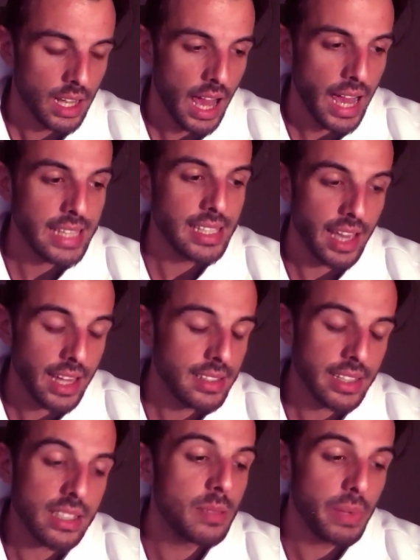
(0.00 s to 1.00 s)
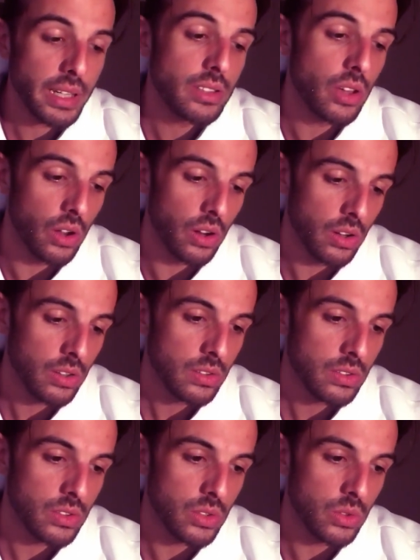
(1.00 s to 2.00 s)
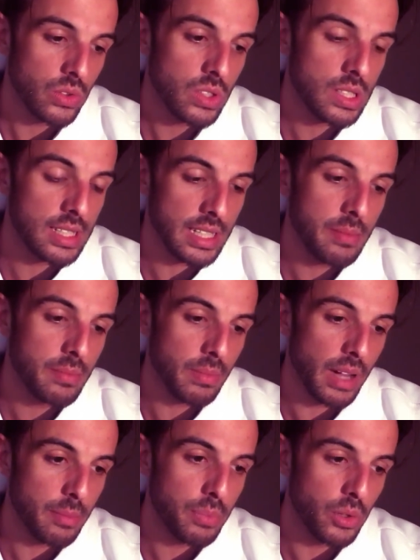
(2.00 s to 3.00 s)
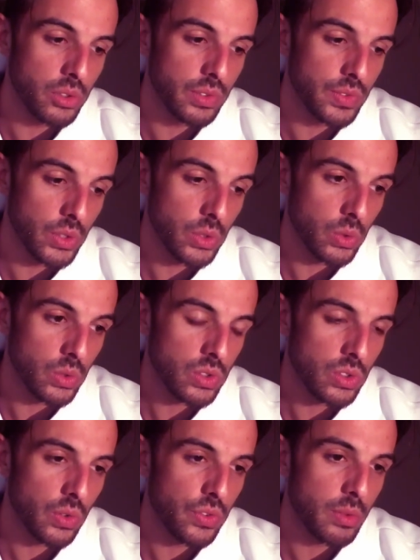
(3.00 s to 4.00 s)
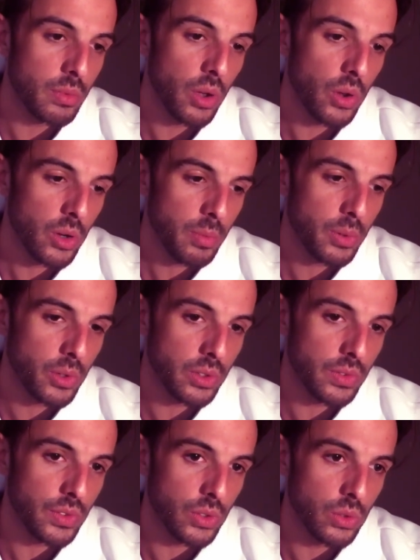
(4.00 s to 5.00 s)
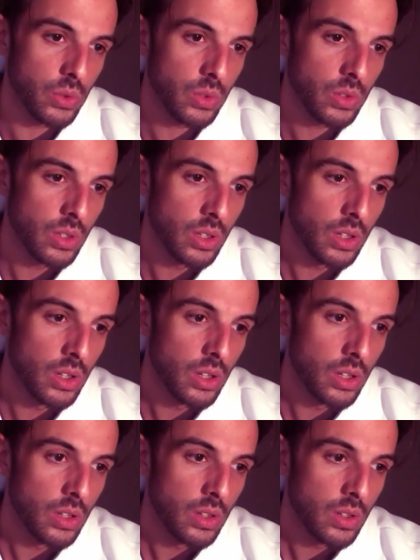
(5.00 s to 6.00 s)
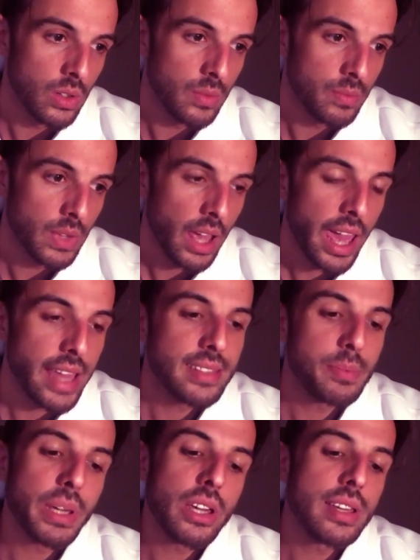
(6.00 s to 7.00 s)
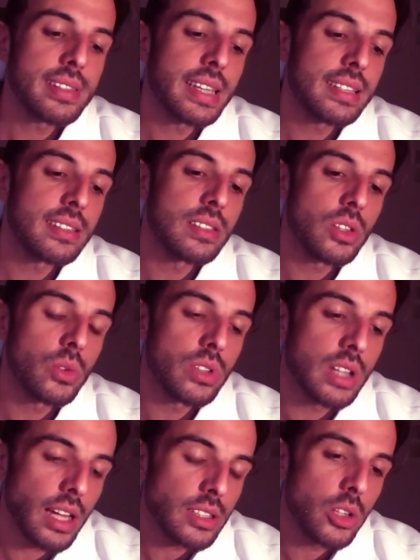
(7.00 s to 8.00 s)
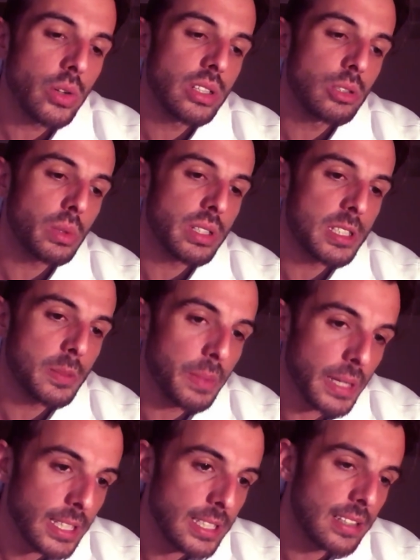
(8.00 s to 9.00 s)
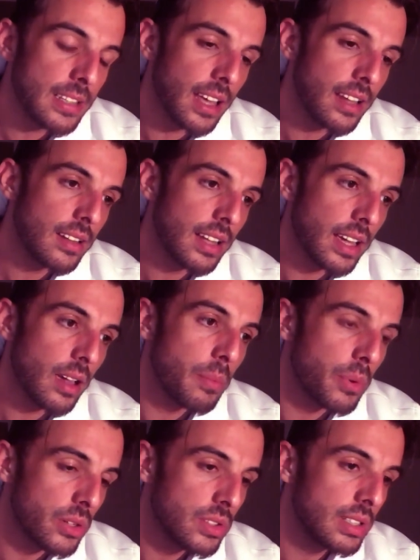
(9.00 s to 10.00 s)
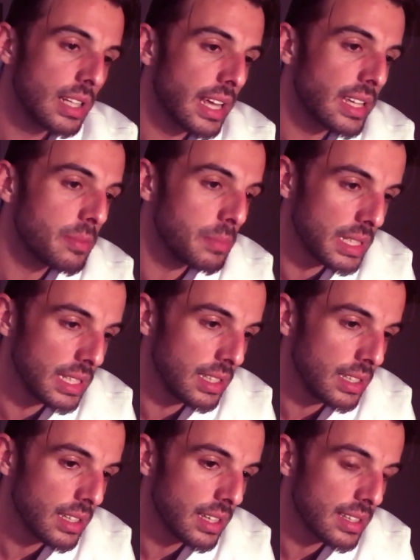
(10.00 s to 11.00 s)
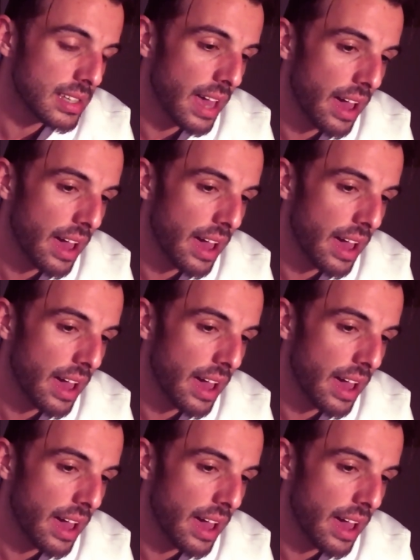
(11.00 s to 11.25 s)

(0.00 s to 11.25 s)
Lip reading: I can't expect her to see my point of view. So from her point of view, it's because you're not going to expect that like a person like me is